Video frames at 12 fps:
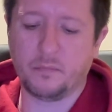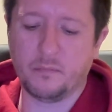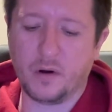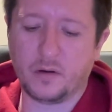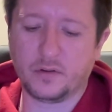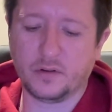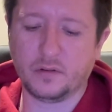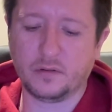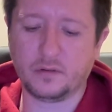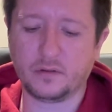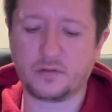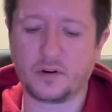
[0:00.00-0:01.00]

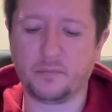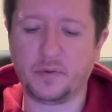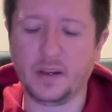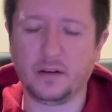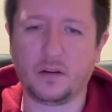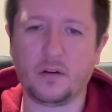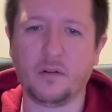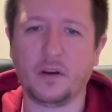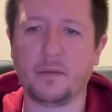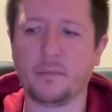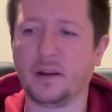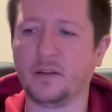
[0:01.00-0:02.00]
modern trumpet and
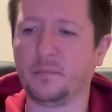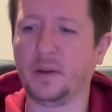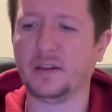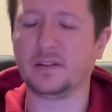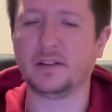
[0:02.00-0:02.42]
cornet mouthpiece